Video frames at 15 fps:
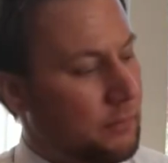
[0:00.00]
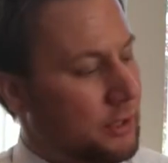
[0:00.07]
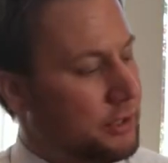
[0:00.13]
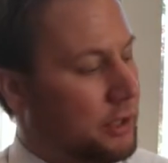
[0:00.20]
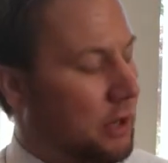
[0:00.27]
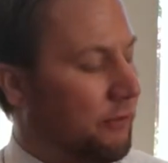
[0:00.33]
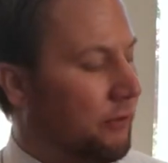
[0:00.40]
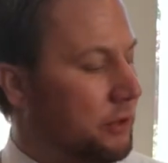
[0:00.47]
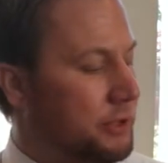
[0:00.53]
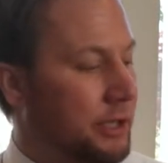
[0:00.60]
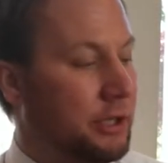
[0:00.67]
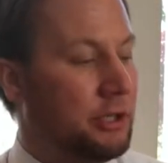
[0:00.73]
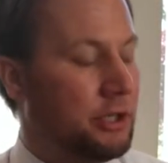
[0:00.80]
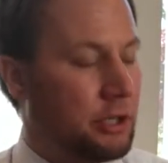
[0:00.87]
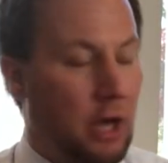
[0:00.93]
So the first
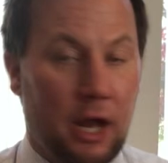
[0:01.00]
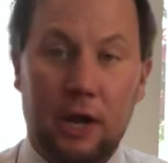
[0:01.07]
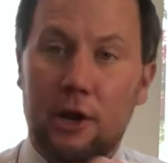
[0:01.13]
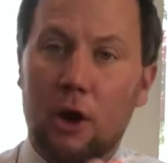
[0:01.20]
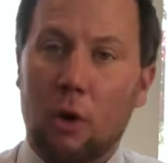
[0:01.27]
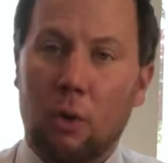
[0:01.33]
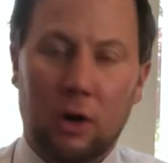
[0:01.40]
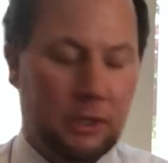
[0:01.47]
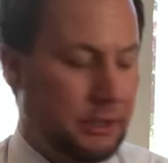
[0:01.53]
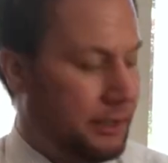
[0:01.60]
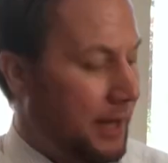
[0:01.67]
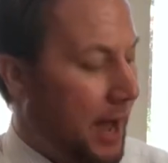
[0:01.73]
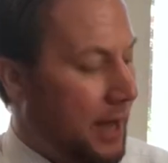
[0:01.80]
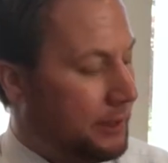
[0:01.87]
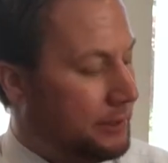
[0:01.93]
thing is just kind of know our
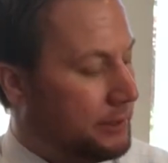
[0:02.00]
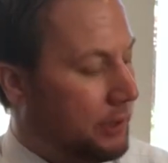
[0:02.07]
stats.